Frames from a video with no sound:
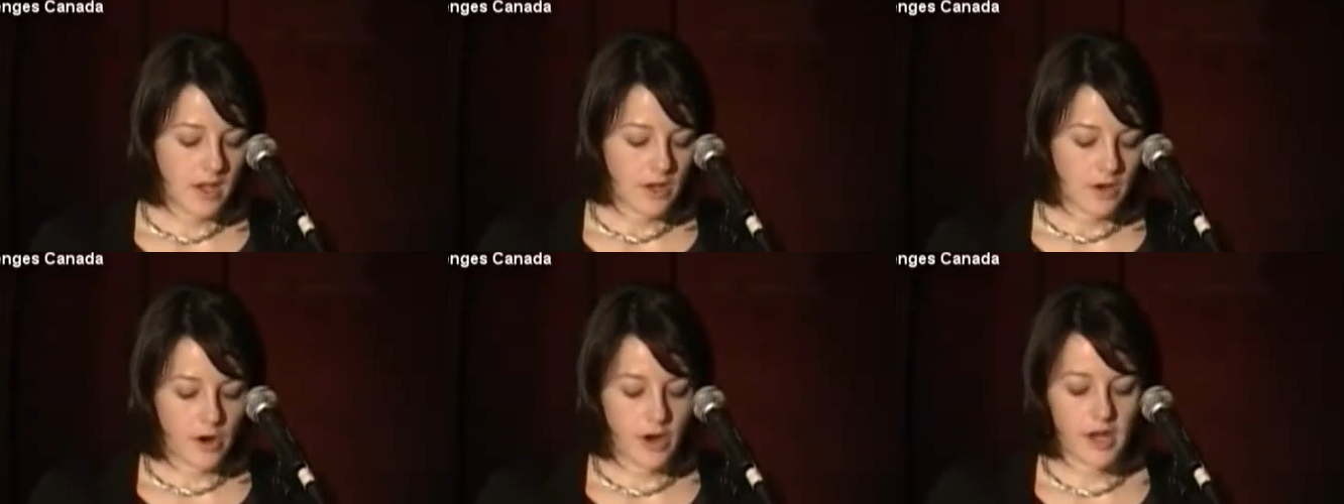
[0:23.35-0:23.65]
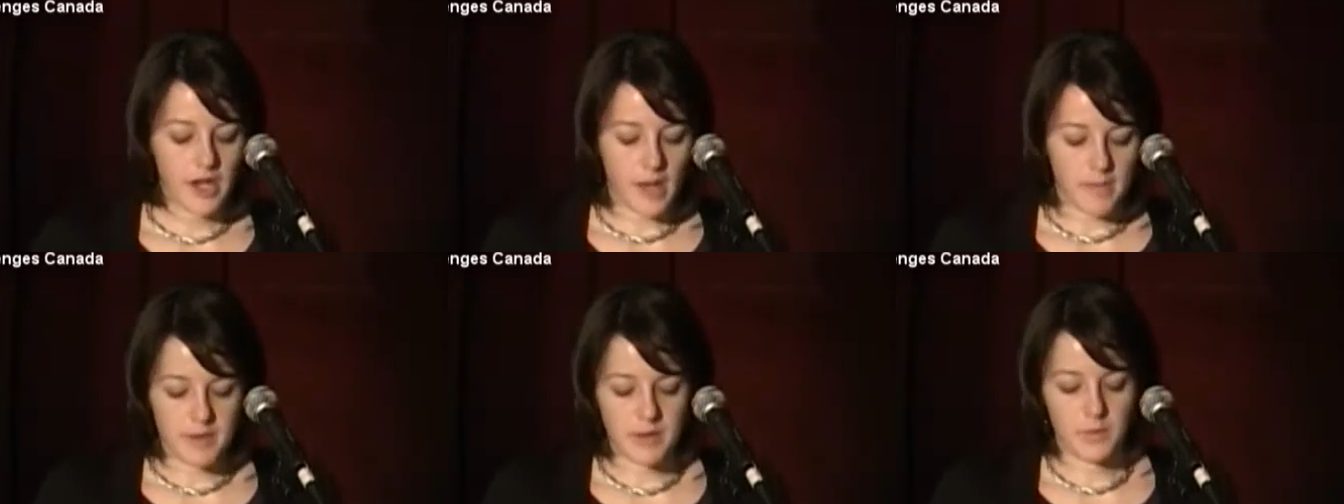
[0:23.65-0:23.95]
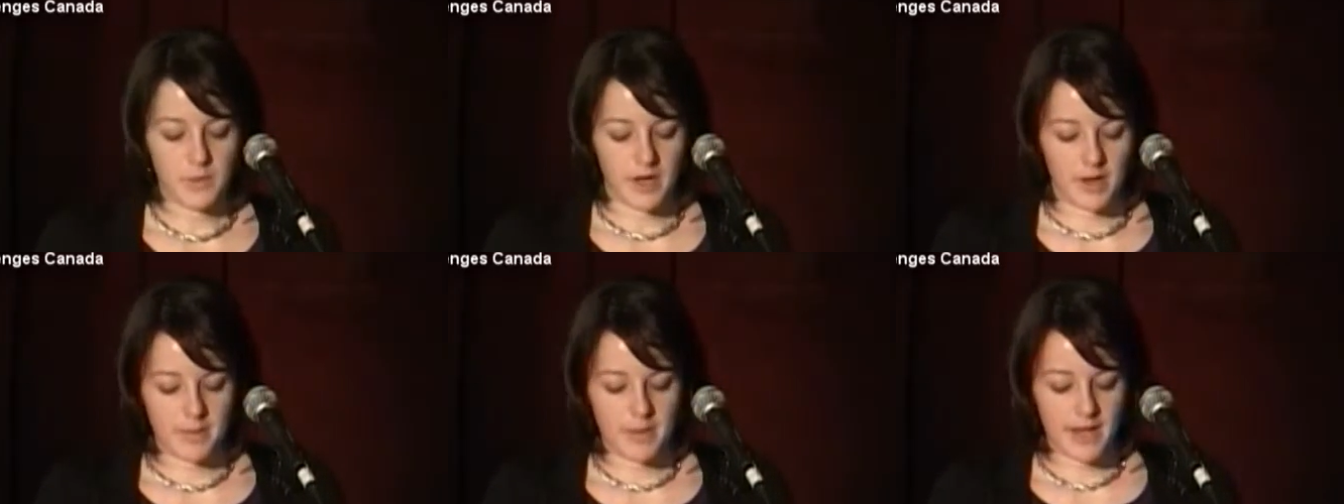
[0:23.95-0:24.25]
Growing up
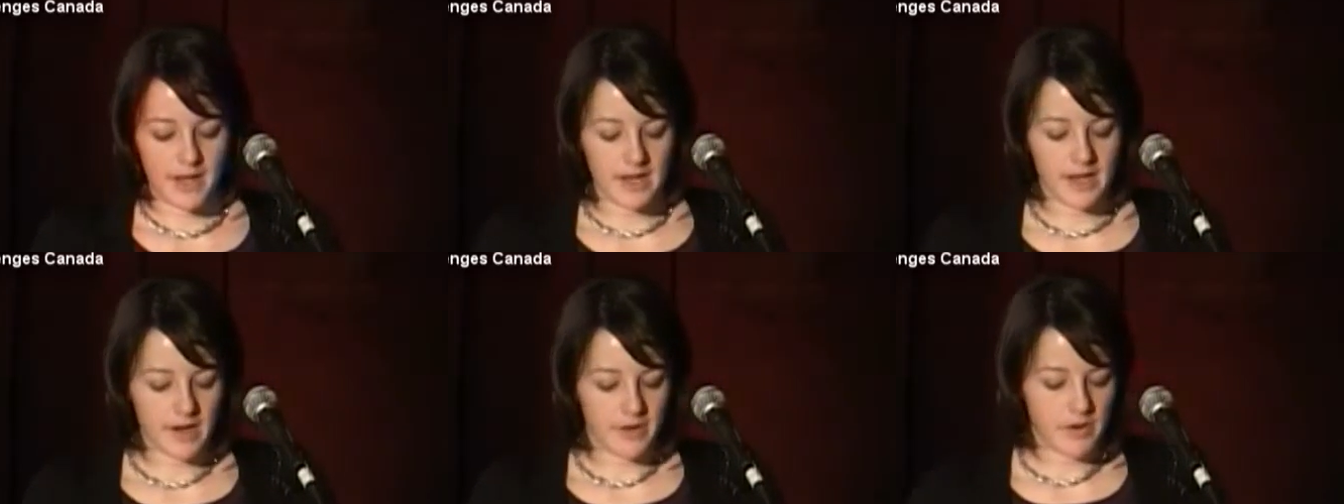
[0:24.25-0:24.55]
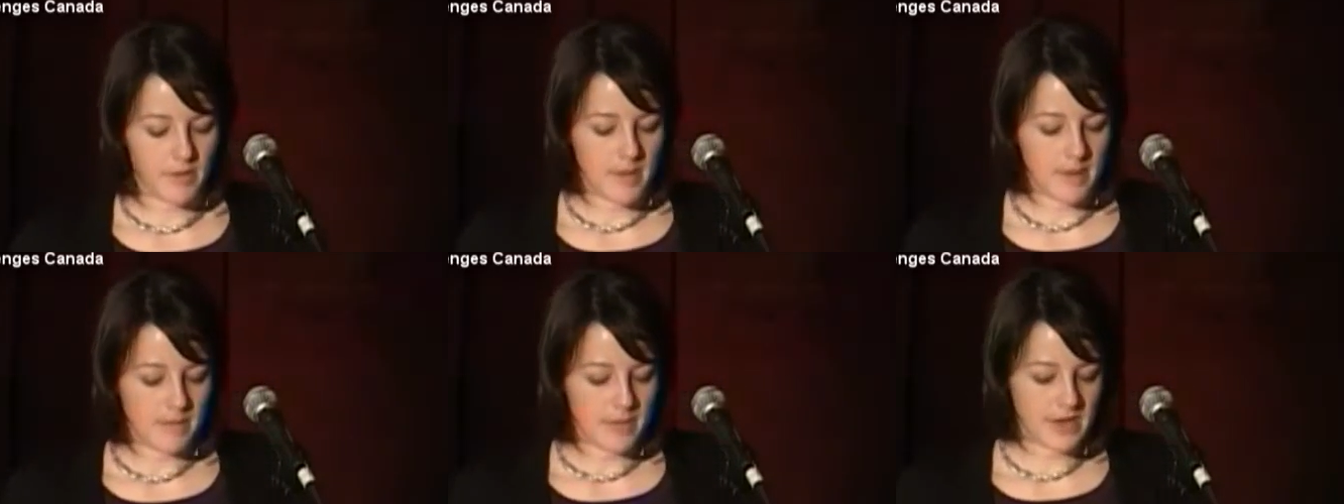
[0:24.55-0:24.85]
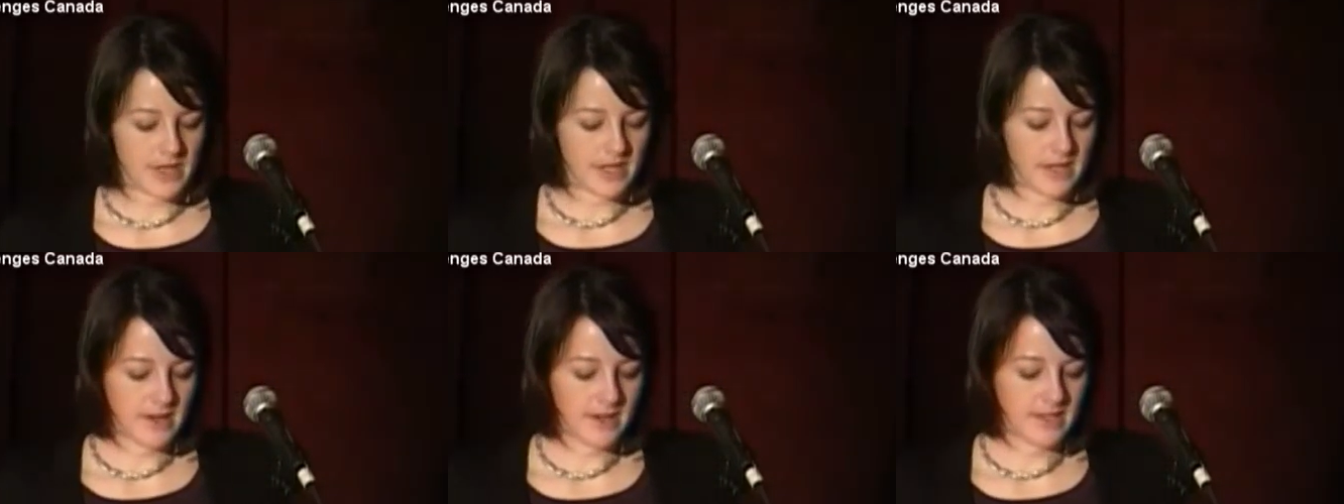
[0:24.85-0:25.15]
in Winnipeg, I
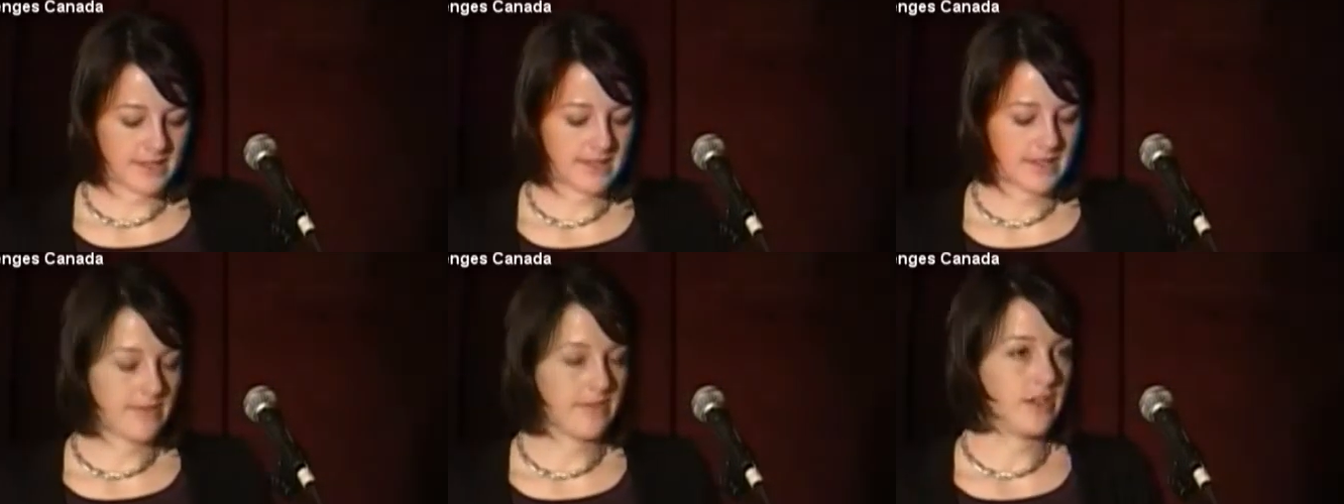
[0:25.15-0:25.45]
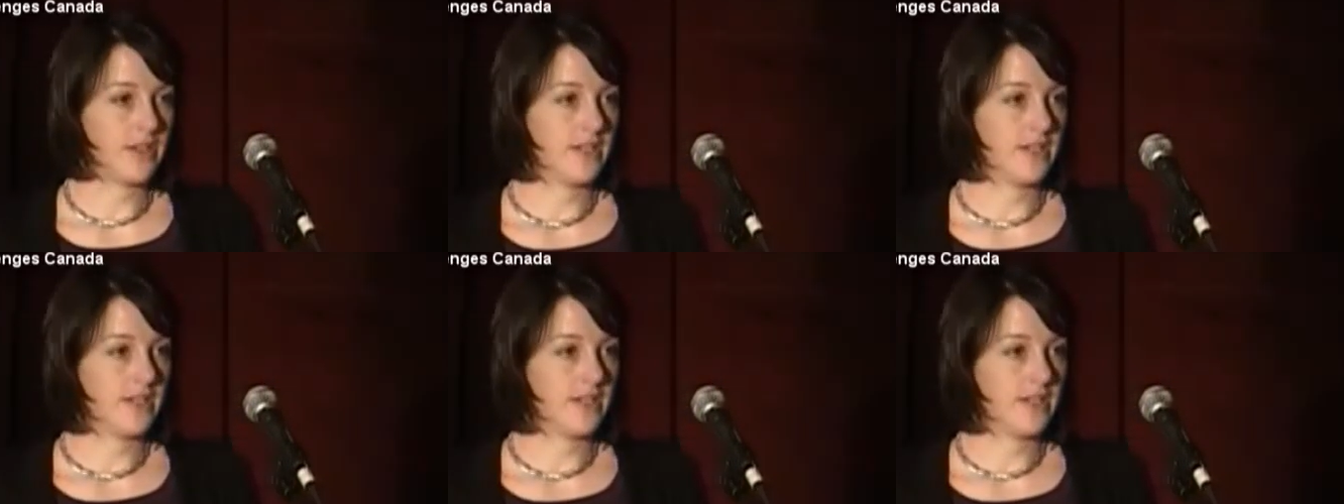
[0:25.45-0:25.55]
remember hearing several